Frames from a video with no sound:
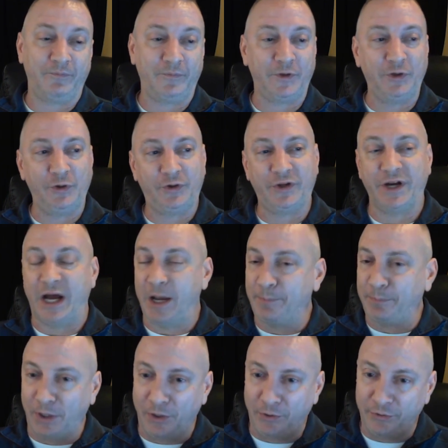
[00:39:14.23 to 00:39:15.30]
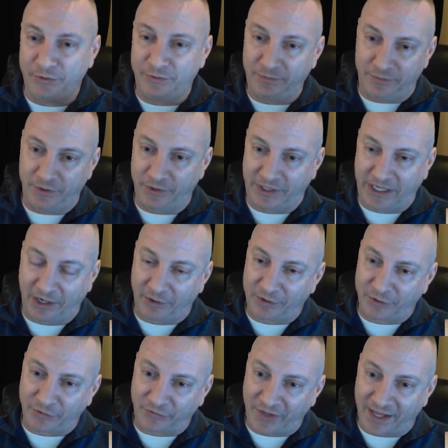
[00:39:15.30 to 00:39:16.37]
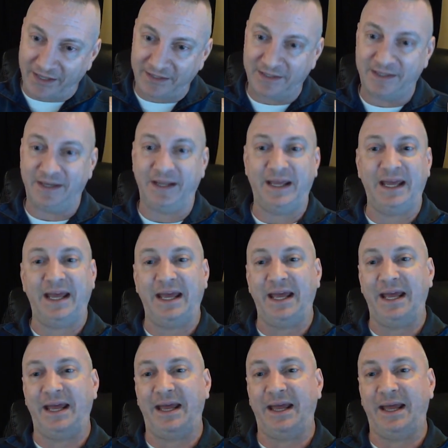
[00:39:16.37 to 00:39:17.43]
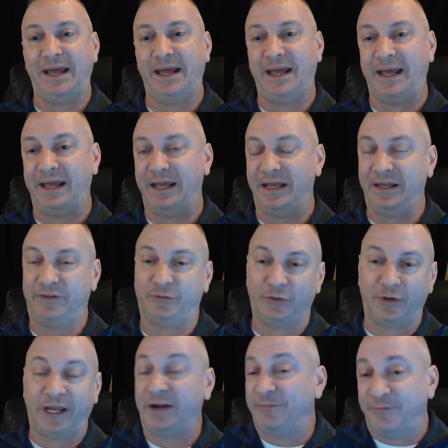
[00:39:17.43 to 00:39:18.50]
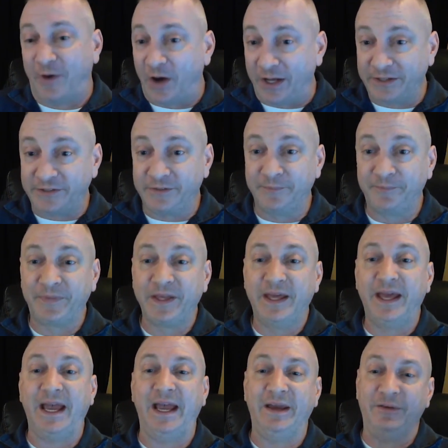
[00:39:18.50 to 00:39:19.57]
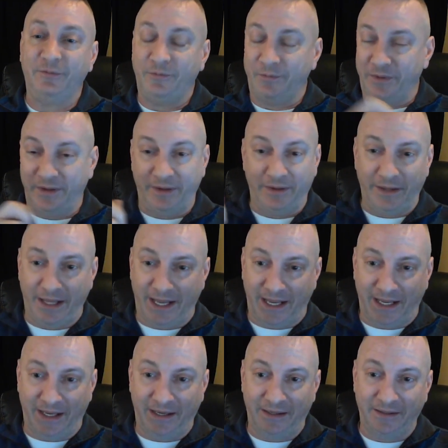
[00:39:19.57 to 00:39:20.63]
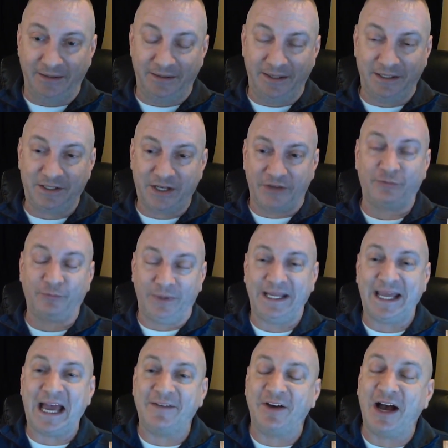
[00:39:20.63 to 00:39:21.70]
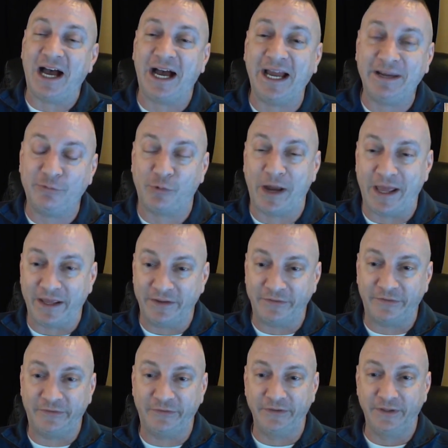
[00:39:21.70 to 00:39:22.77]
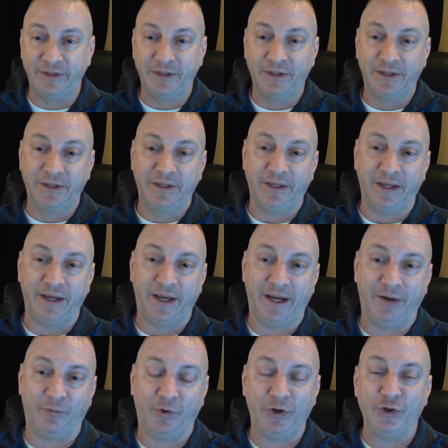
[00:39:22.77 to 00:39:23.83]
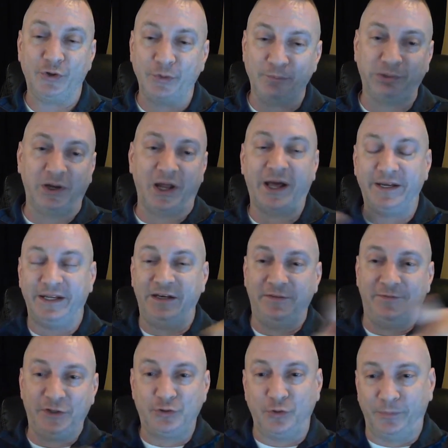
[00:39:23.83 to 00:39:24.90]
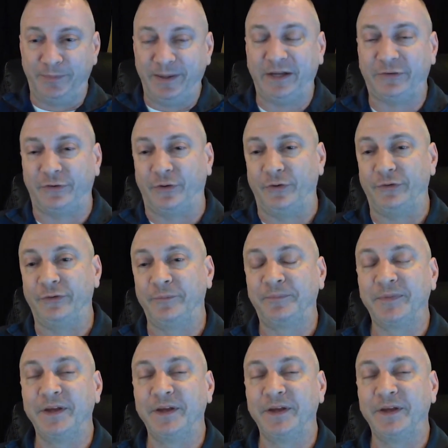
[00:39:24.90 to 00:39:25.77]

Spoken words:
You can upload your character set. It's sort of like a font, and it doesn't really have a high res where you can plot individual pixels.